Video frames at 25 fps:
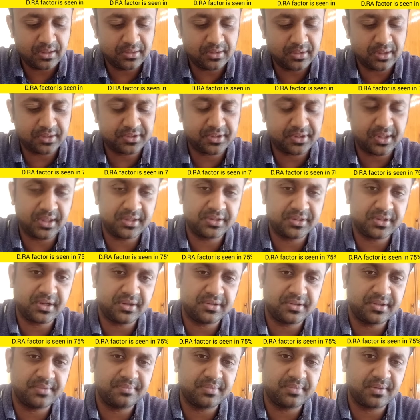The signs
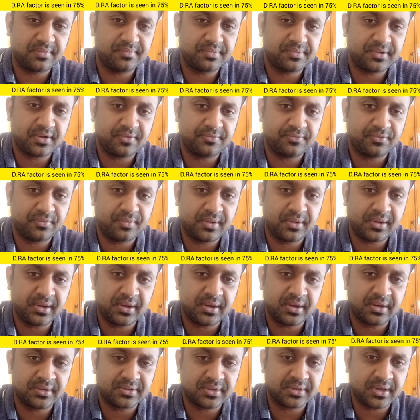and symptoms of
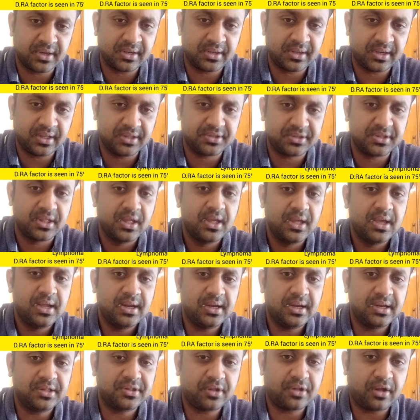rheumatoid arthritis,
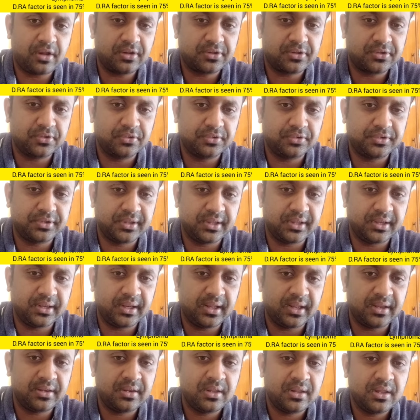it is also seen
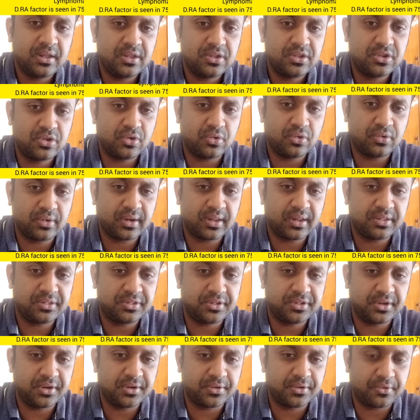in Sjogren
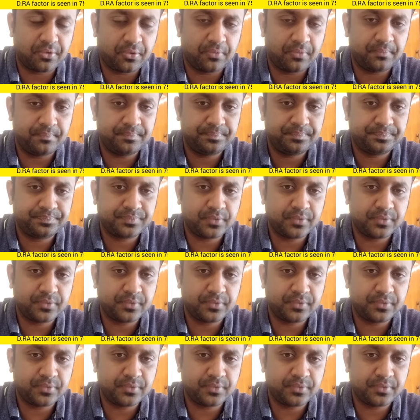syndrome.